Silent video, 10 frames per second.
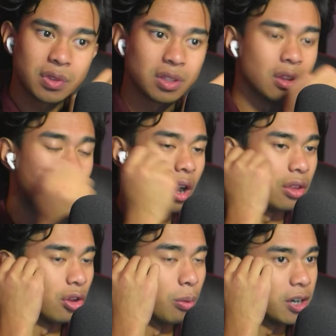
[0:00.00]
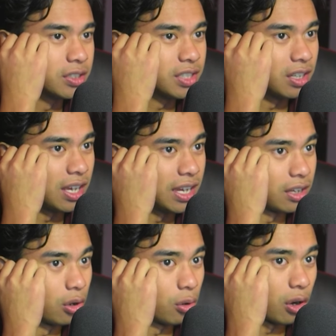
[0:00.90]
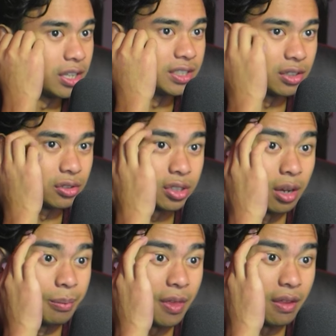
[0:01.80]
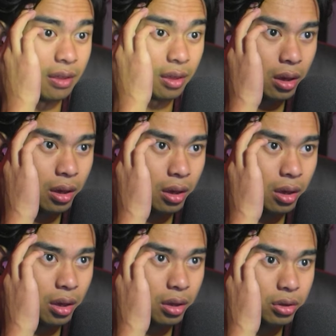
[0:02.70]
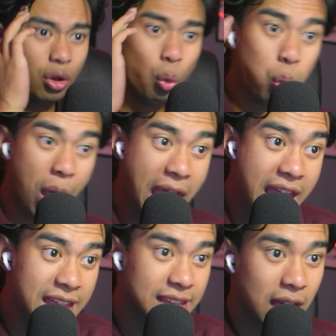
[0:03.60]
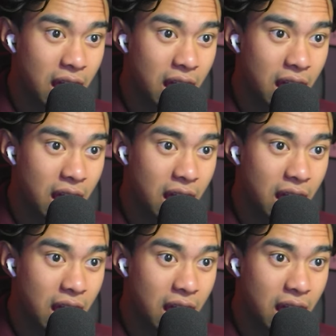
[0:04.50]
Nah, Nobara's gonna, like, go crazy or something. No way!